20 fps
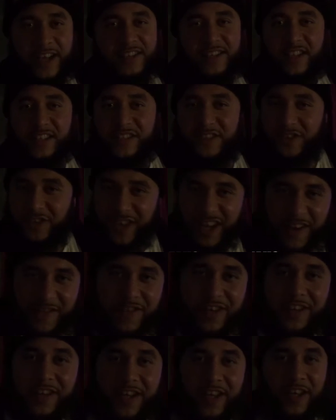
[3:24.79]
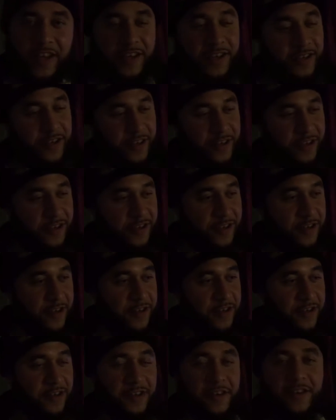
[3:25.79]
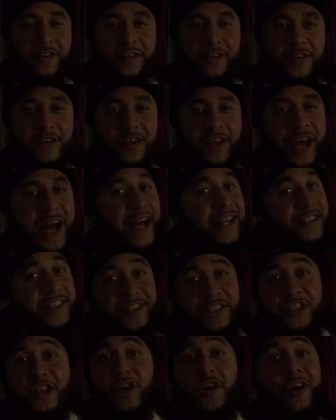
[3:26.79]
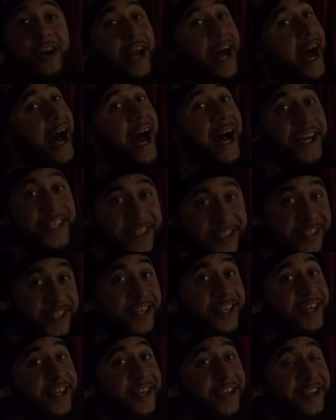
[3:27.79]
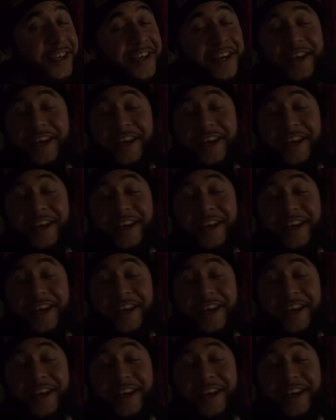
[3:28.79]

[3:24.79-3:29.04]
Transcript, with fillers: I season on everything. I just call it how I see it.